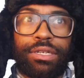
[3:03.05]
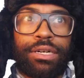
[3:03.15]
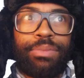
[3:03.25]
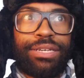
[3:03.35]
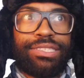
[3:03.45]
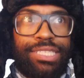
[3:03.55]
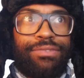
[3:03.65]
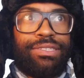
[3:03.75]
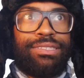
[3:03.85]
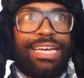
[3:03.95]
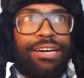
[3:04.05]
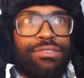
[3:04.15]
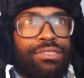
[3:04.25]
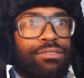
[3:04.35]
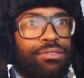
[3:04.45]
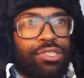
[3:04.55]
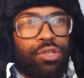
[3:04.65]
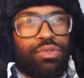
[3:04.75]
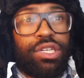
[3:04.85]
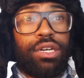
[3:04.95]
about 7,000 or
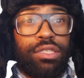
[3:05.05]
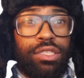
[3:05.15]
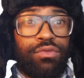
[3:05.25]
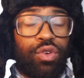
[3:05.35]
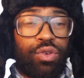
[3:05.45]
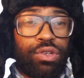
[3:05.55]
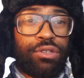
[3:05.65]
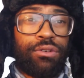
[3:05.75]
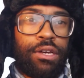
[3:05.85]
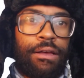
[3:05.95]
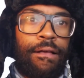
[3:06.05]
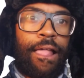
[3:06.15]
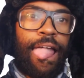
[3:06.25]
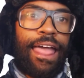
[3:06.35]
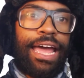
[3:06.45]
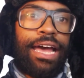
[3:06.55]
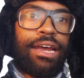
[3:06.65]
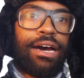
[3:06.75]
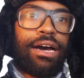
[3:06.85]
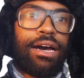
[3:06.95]
so tons of oil, and
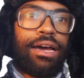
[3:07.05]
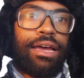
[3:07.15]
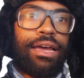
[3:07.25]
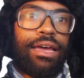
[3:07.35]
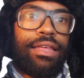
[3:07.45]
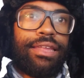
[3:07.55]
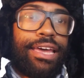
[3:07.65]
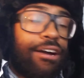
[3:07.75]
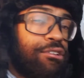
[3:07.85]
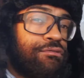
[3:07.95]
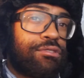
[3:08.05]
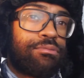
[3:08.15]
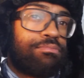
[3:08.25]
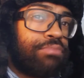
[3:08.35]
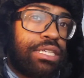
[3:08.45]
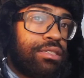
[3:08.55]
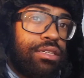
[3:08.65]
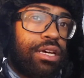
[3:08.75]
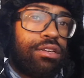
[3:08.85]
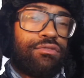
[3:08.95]
they held it for
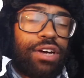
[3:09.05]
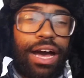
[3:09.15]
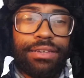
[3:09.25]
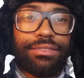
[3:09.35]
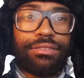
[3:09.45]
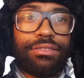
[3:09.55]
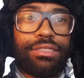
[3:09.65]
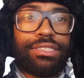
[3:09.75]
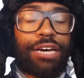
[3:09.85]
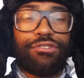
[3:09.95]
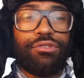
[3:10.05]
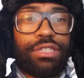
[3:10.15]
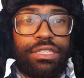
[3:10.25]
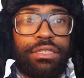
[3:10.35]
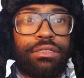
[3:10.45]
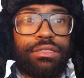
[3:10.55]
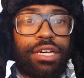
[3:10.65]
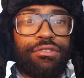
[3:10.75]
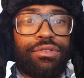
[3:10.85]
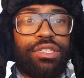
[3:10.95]
hostage. It's South Korean
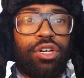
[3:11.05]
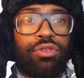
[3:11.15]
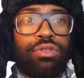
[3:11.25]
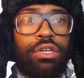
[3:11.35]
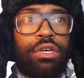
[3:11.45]
owned.